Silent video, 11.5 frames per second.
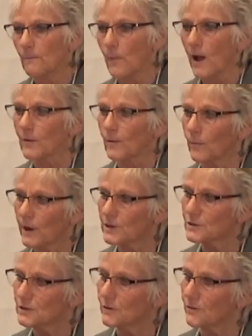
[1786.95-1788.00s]
But we
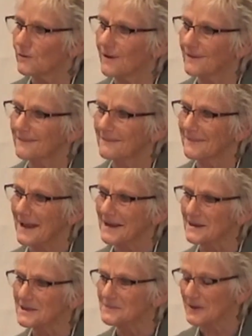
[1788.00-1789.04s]
too
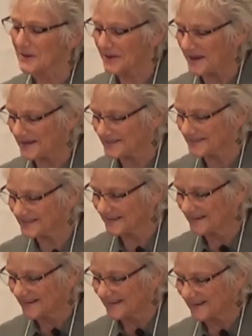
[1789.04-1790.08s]
can experience,
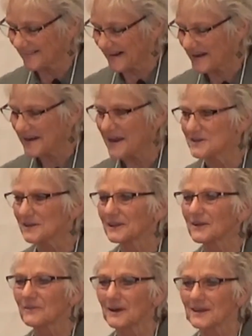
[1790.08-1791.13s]
right, a
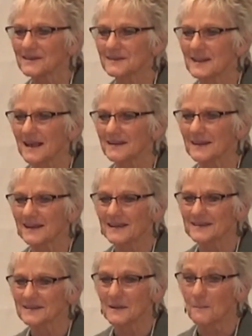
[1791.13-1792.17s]
deliverance that
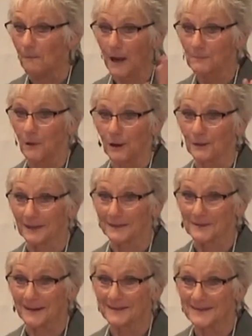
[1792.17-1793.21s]
is mind-boggling,
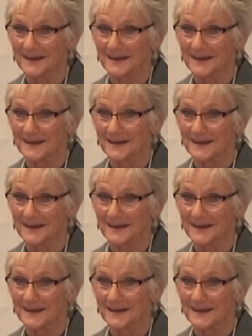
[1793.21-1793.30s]
right?